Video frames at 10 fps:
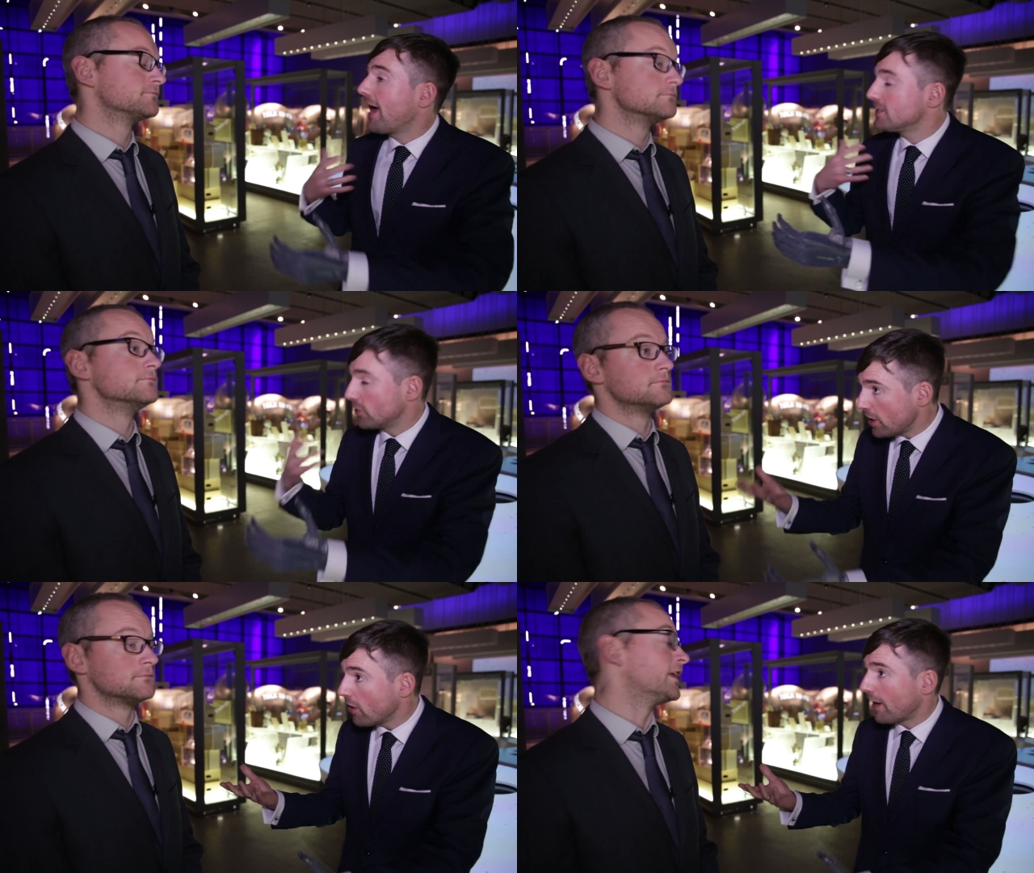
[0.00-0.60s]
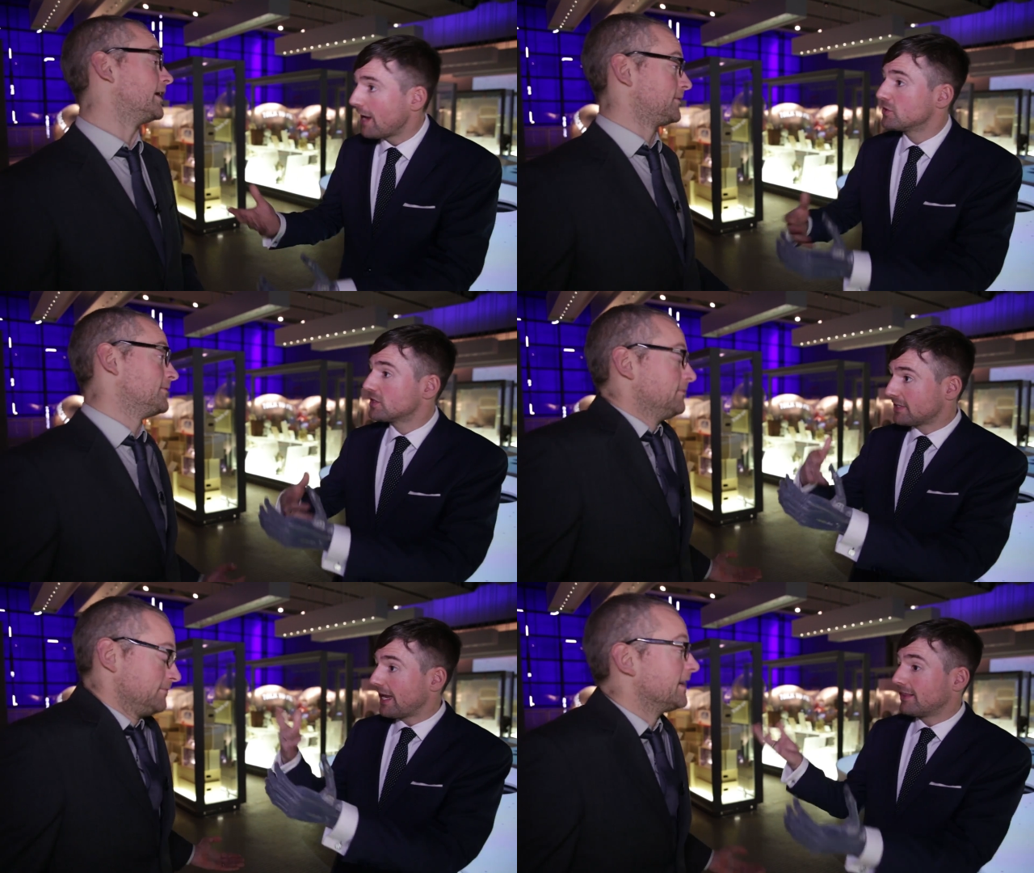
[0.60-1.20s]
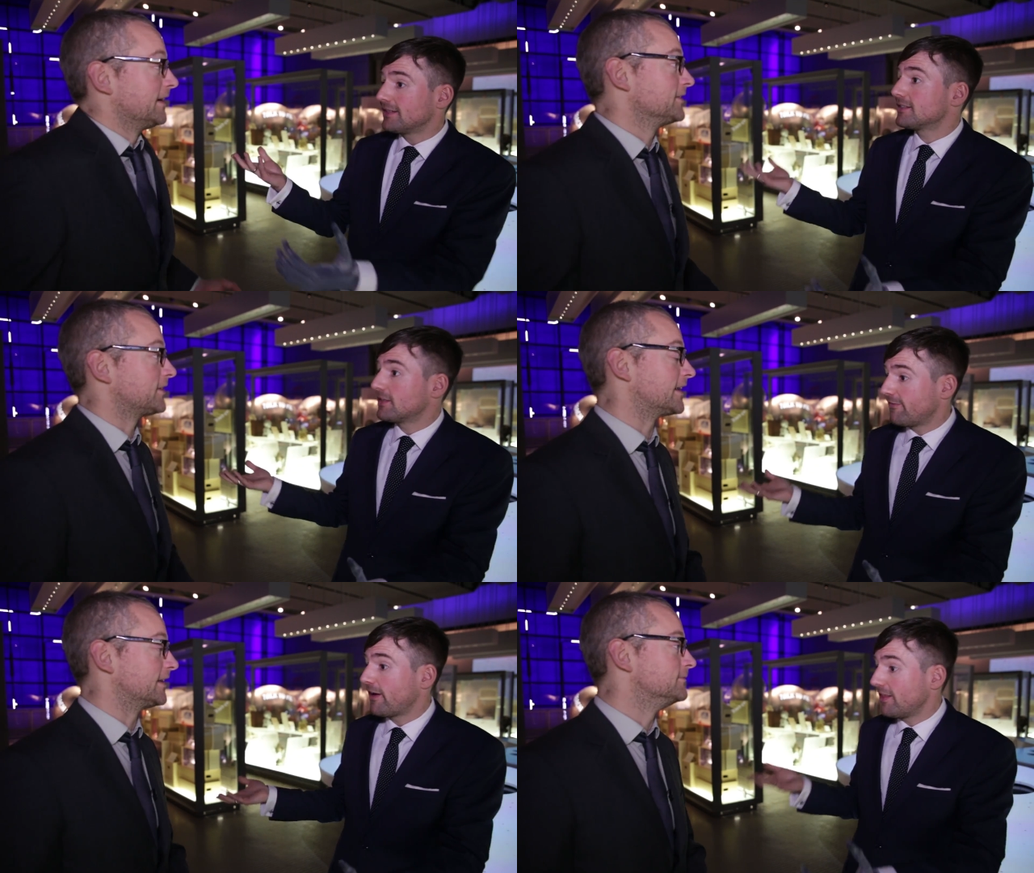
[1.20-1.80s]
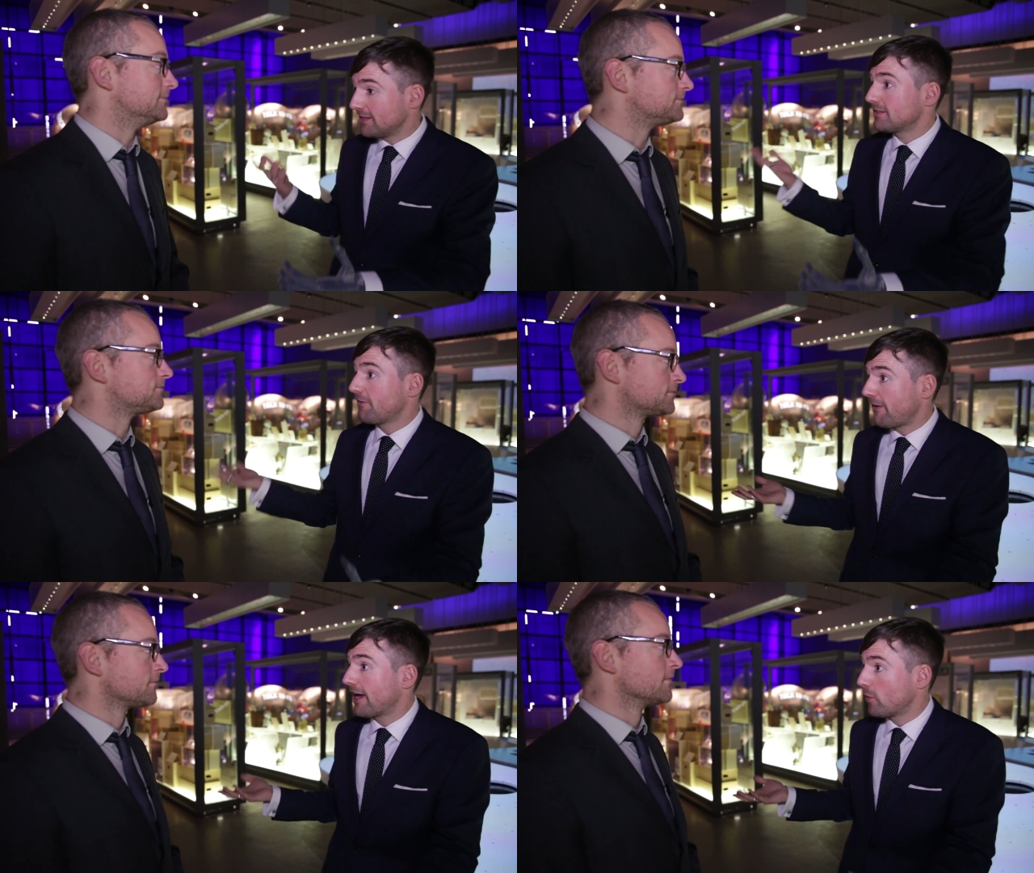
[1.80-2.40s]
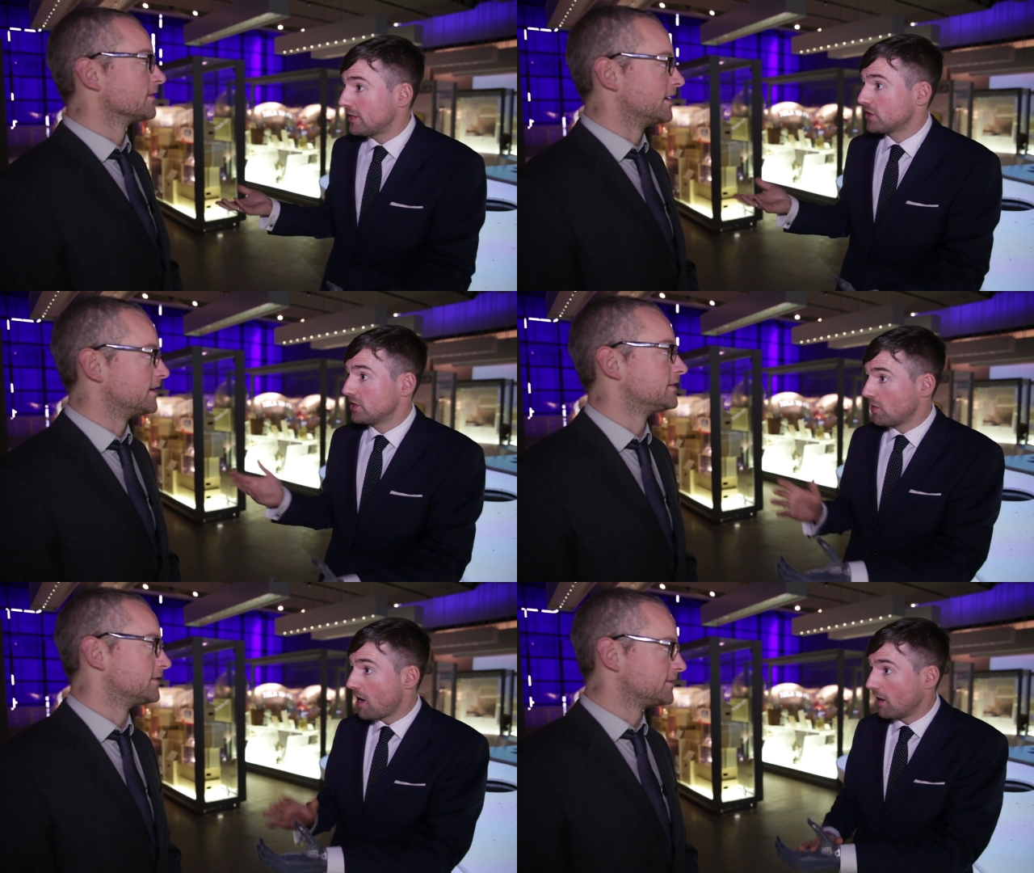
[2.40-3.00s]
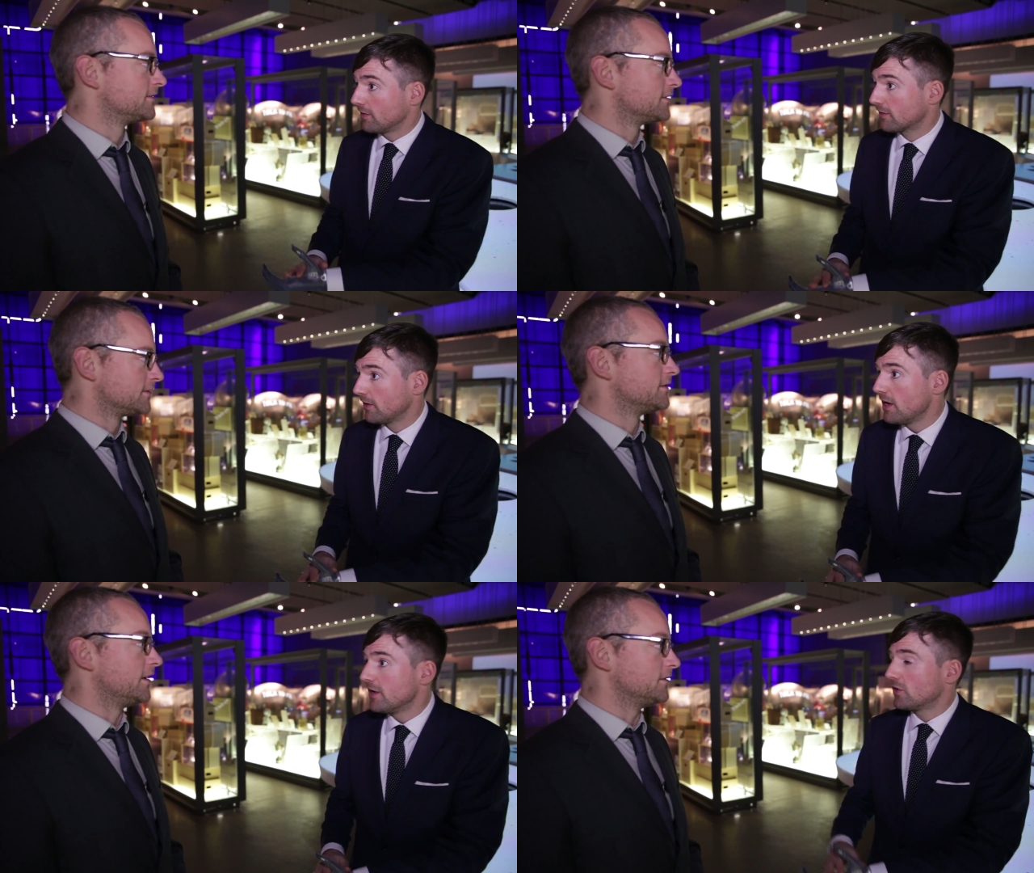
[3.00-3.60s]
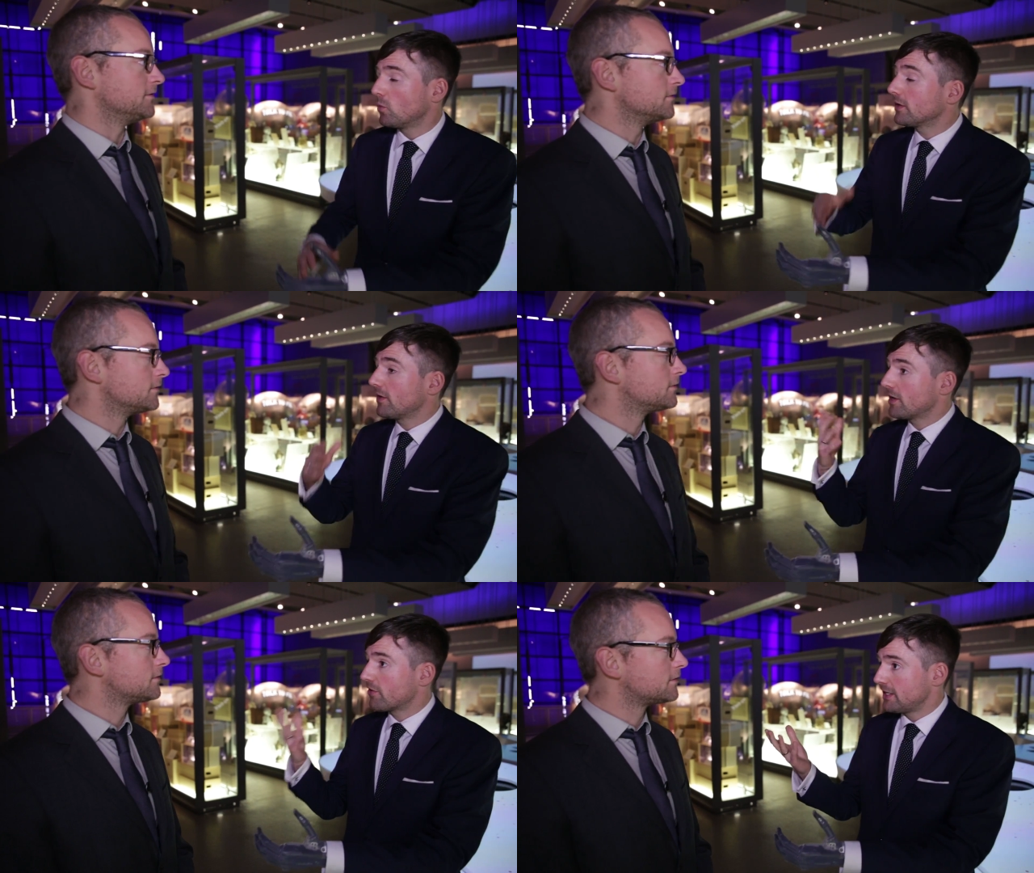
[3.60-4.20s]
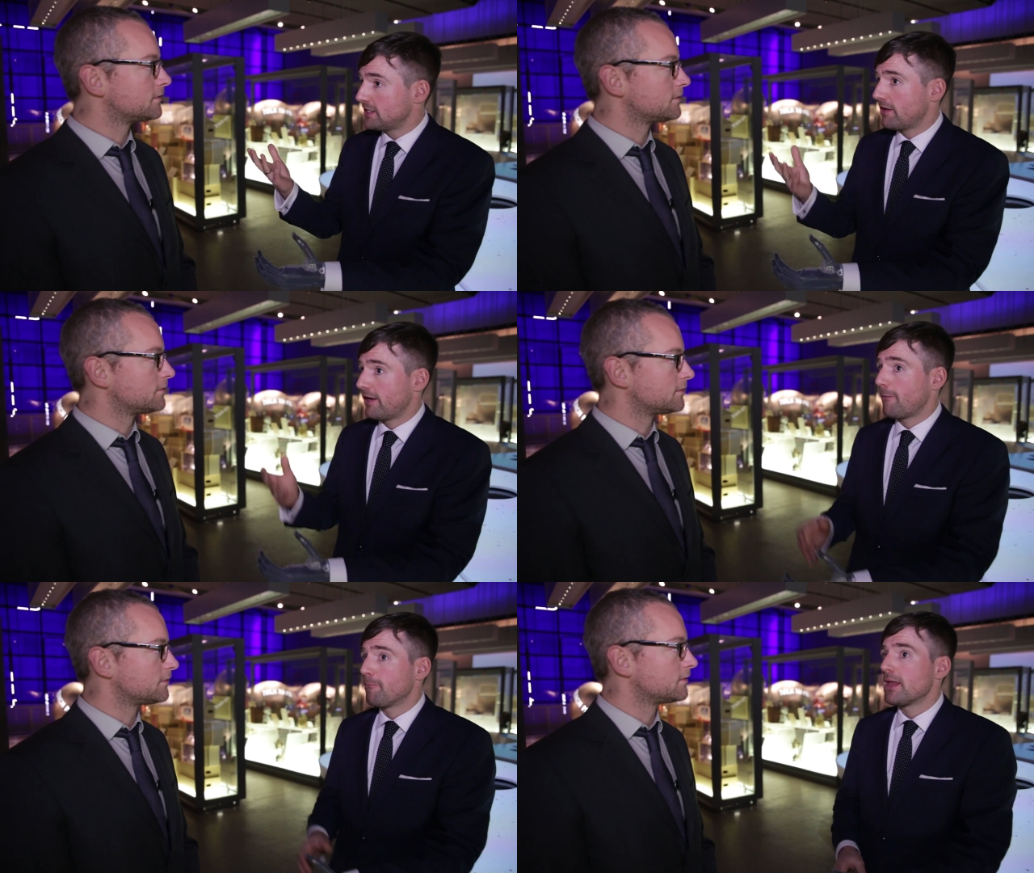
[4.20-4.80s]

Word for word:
Speaker 1: I don't mm. know. Yeah. I'm just saying yeah, this is exactly. a this is a fair question to ask. No. So what are the criteria?